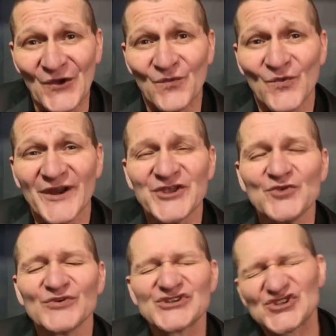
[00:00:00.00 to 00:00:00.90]
where you
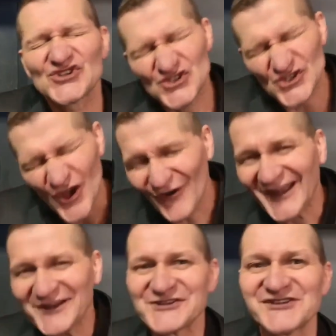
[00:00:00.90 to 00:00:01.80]
were so
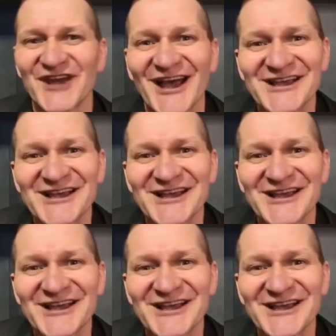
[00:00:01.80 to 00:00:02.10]
energized